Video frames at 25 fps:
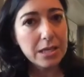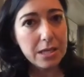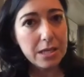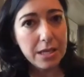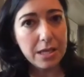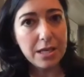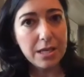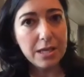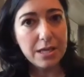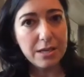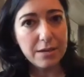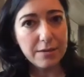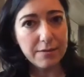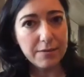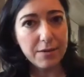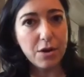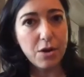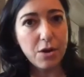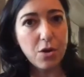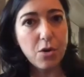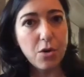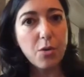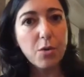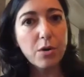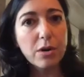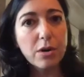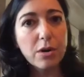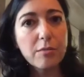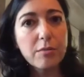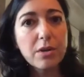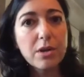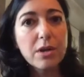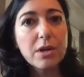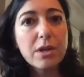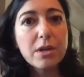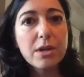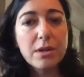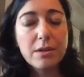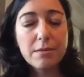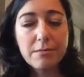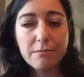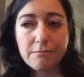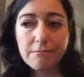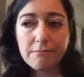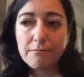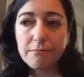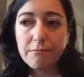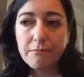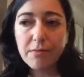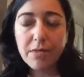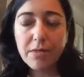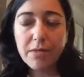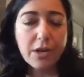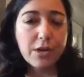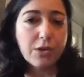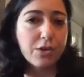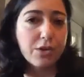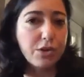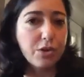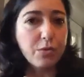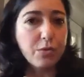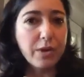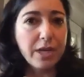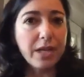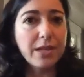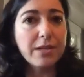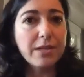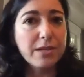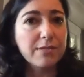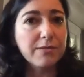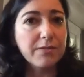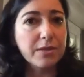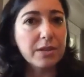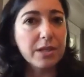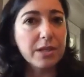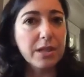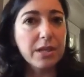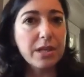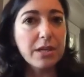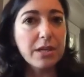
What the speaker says: in a different norm, they're doing it differently.